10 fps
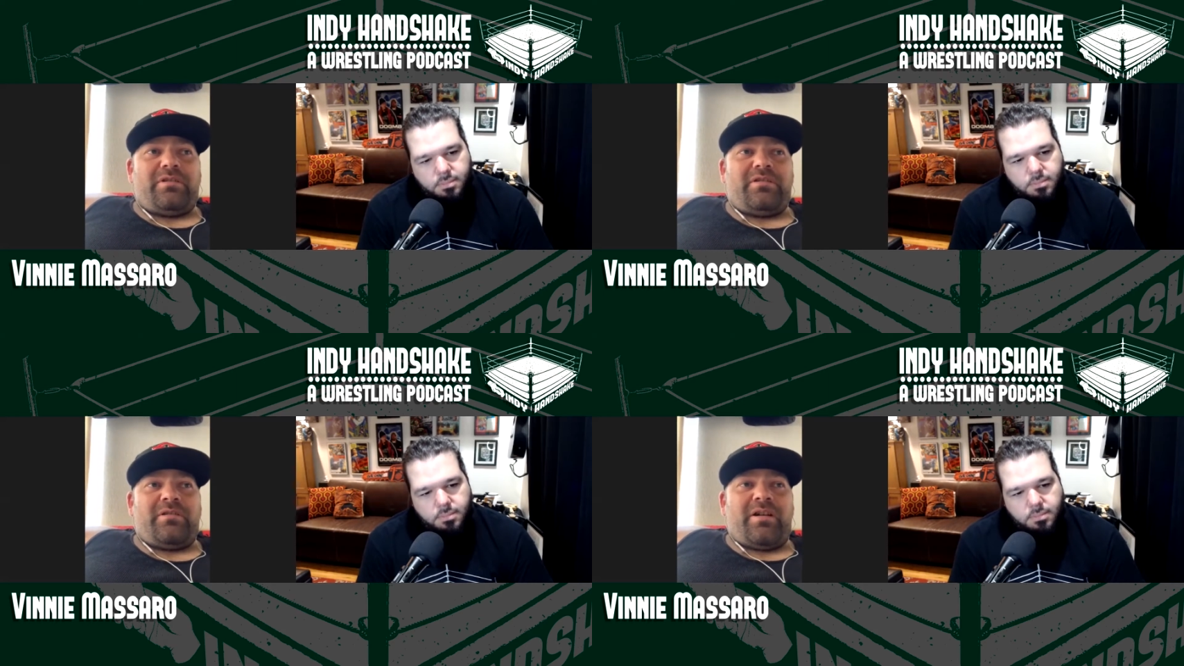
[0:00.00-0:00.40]

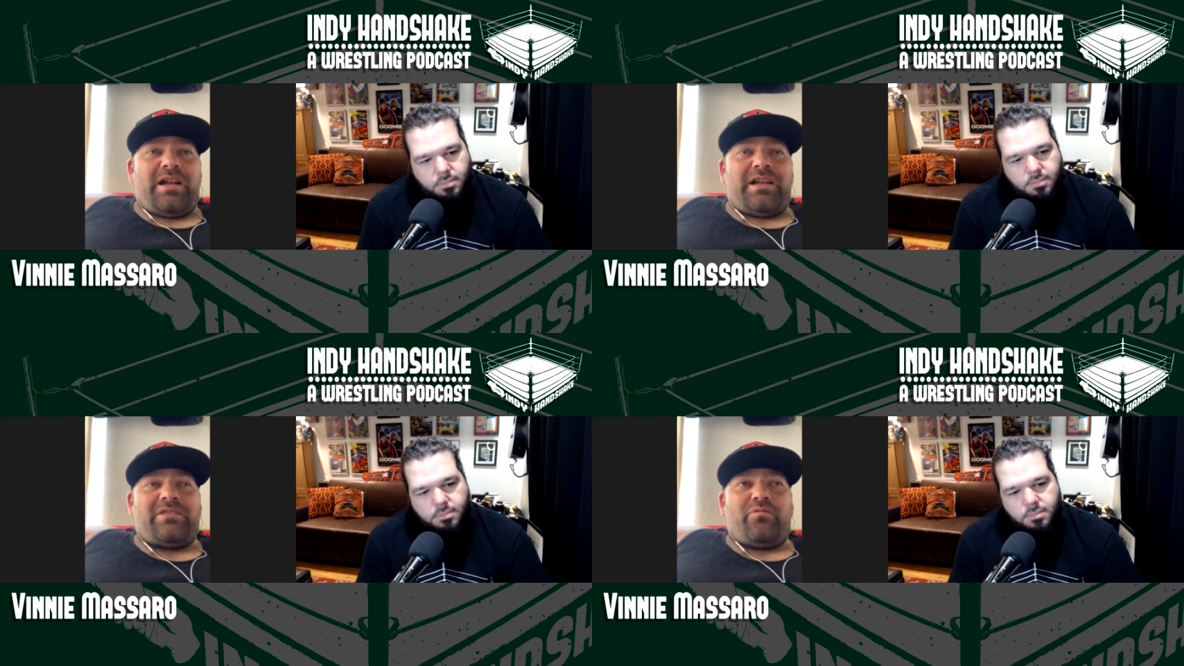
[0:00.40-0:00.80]

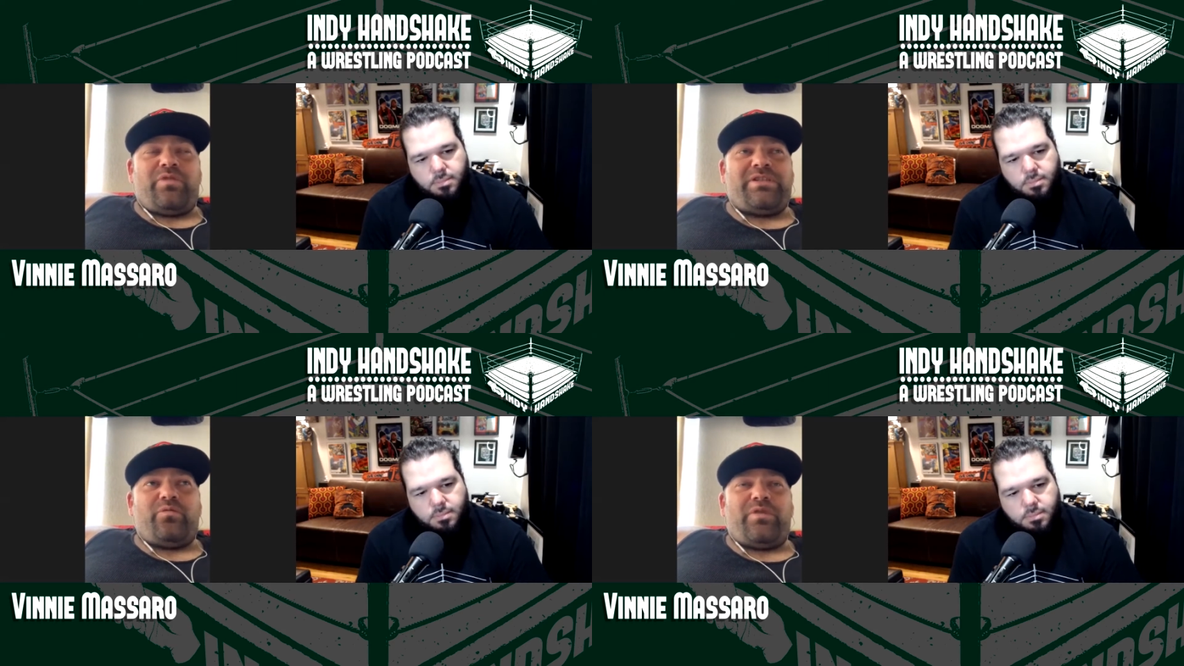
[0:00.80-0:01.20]
Speaker 1: I, I
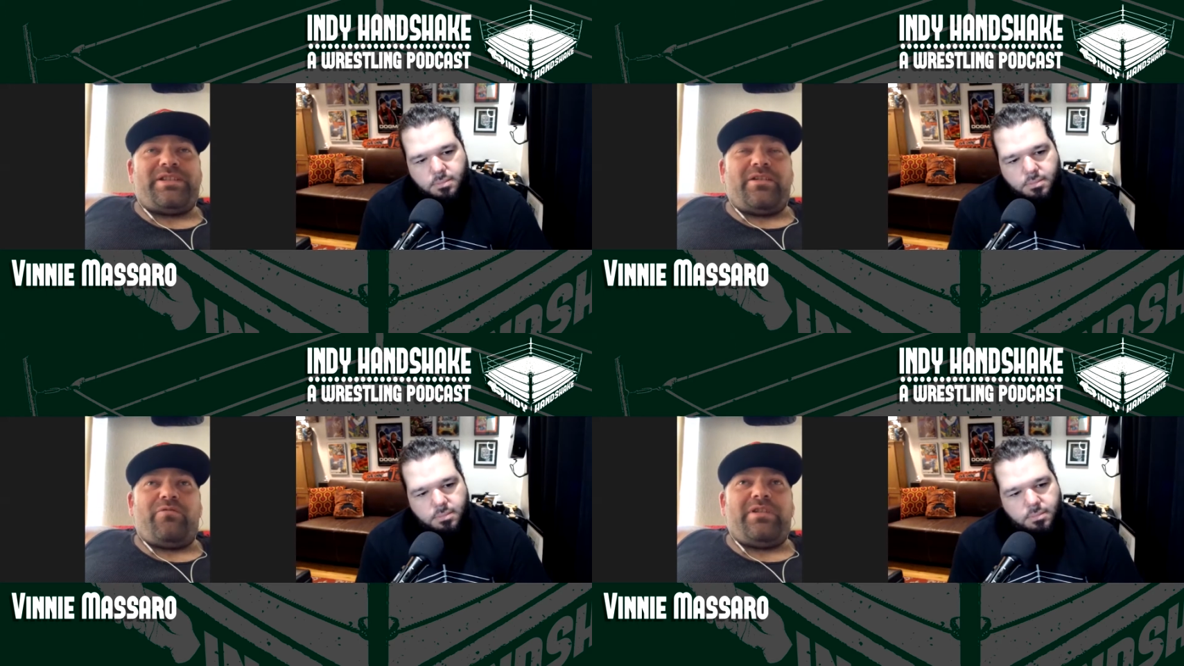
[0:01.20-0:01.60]
once
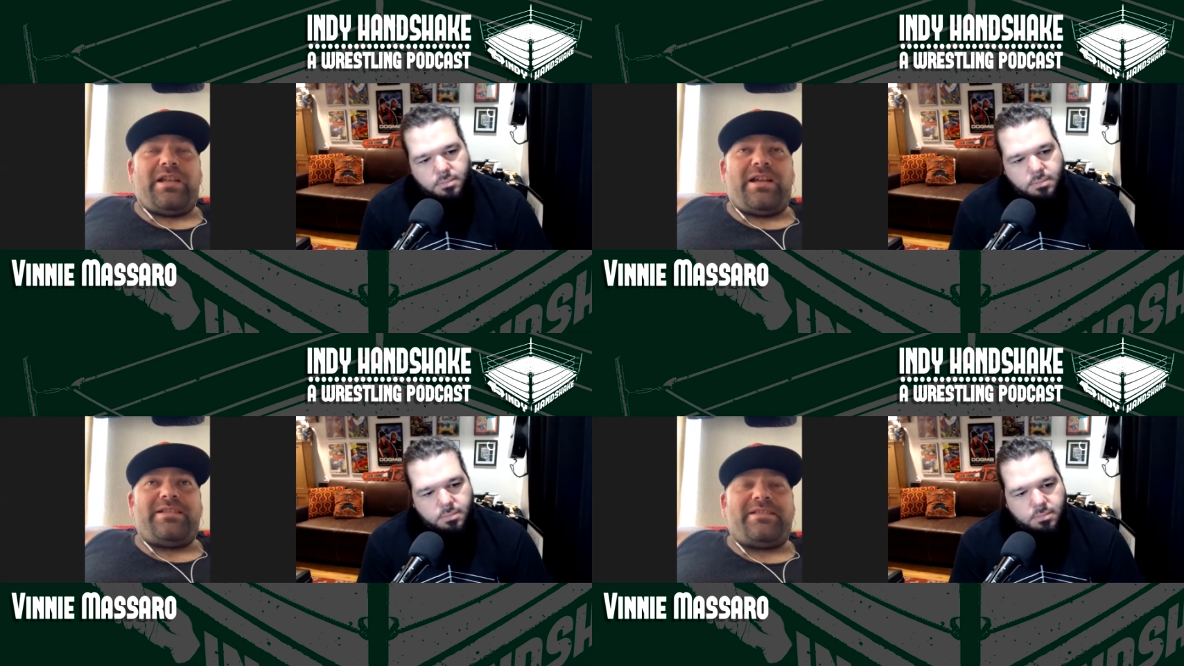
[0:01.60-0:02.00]
once I
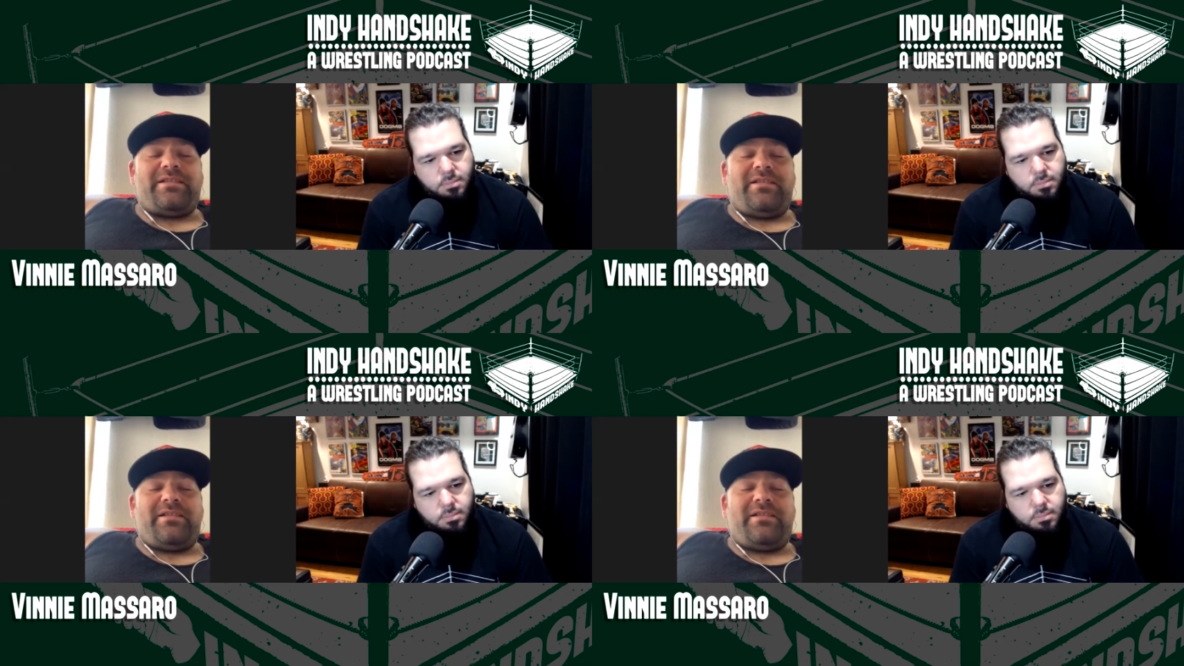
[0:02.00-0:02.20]
realized